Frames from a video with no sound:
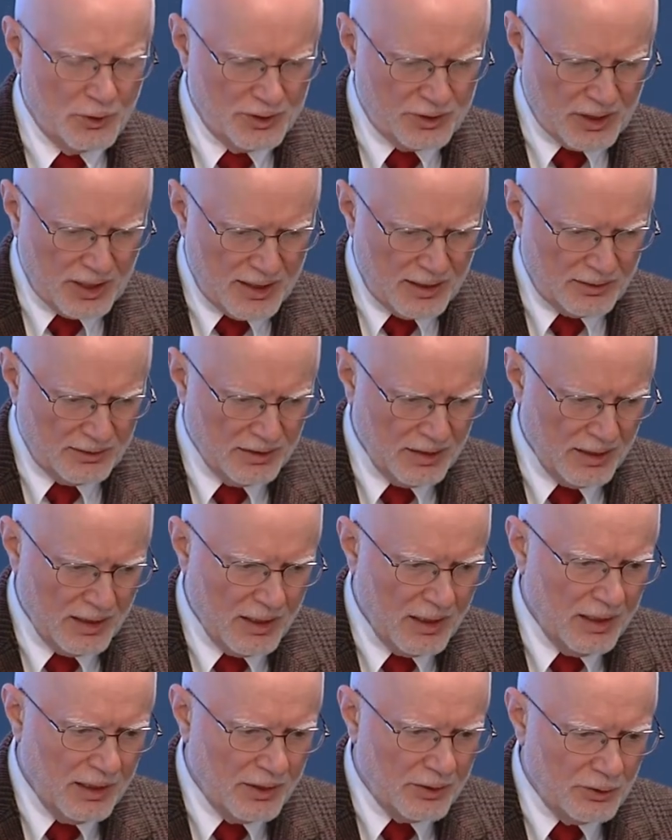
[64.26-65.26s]
quintile,
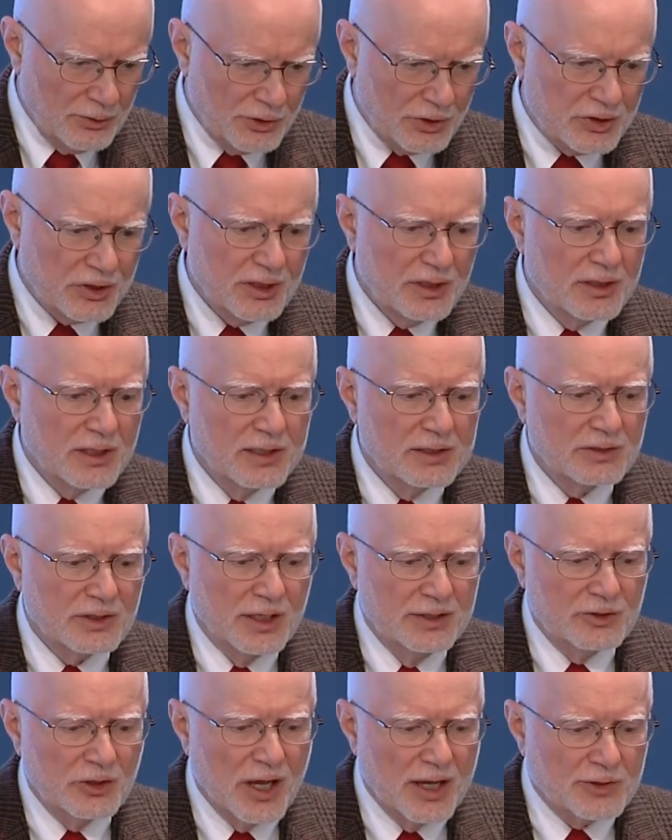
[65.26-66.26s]
you see that
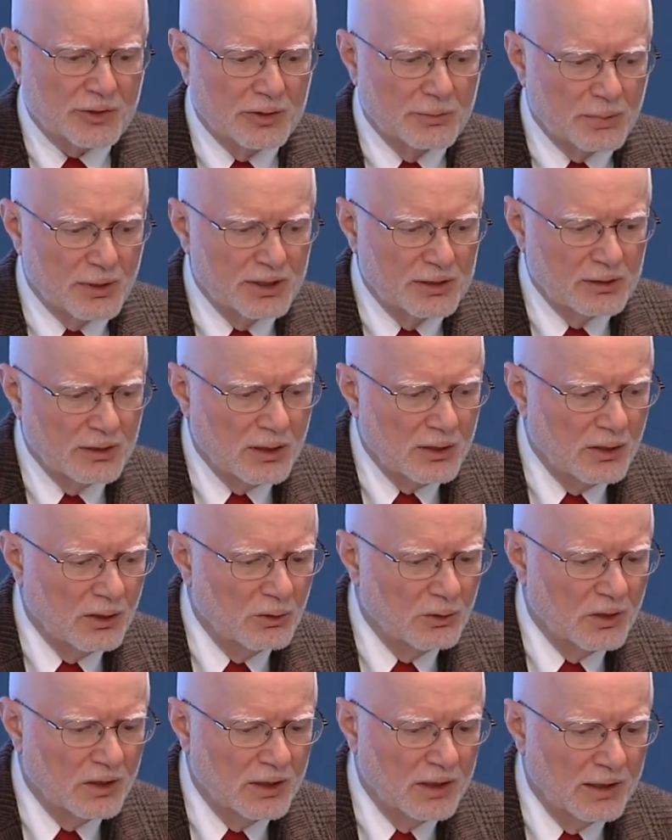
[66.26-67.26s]
it's actually pretty
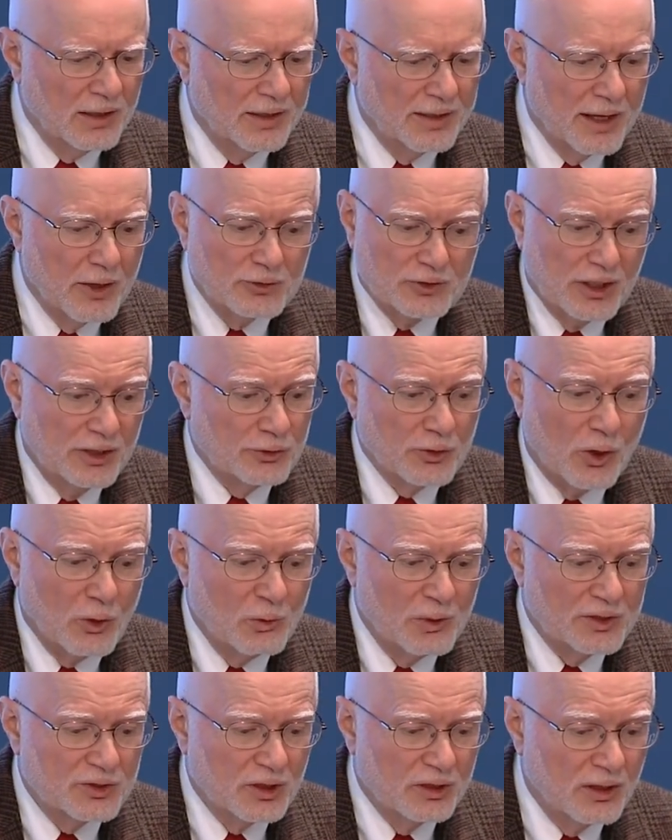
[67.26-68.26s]
low, and it's
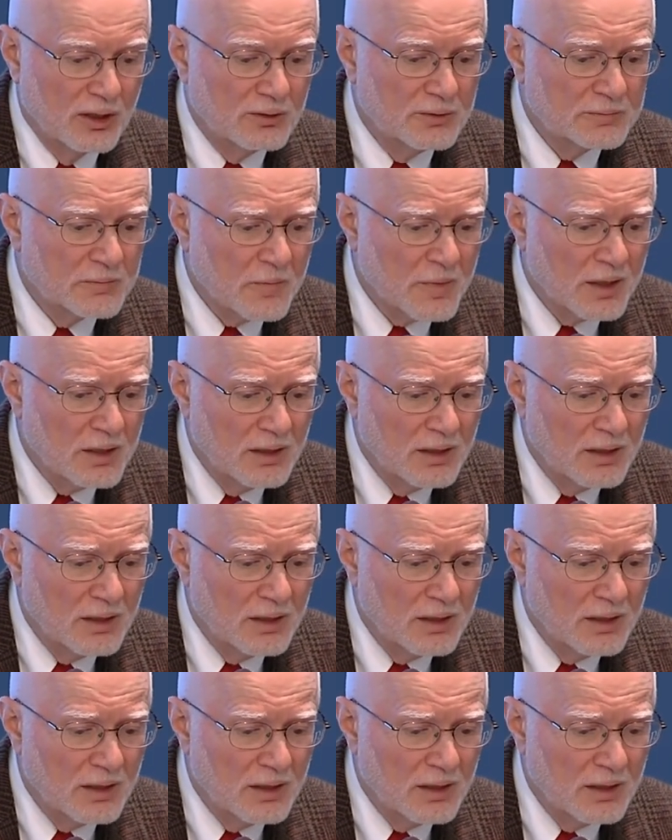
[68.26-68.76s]
always low.